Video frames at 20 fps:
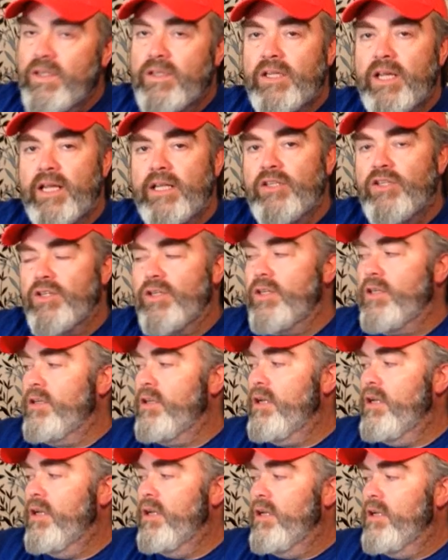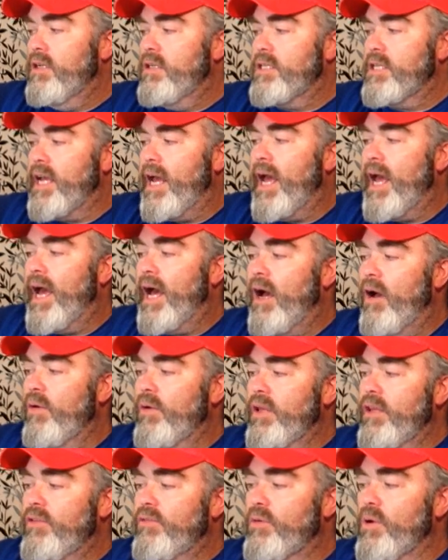attention to how
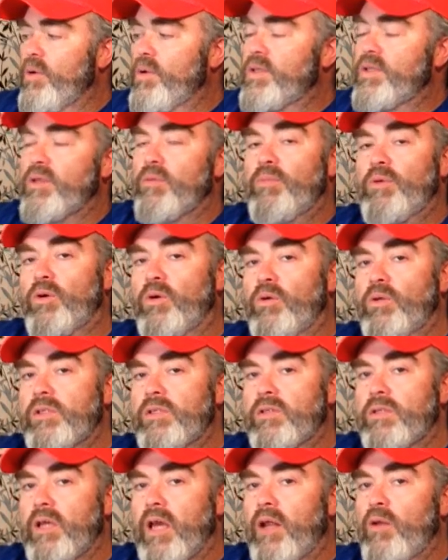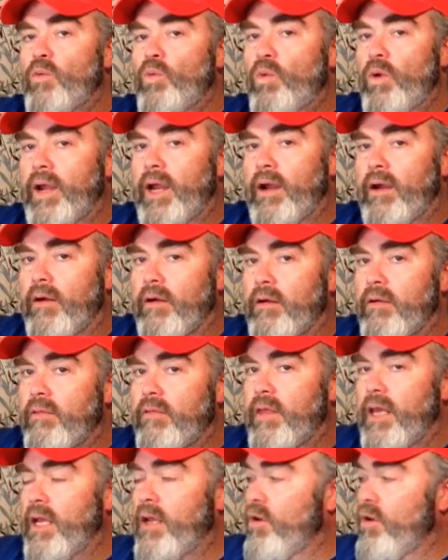he throws the bolts and where they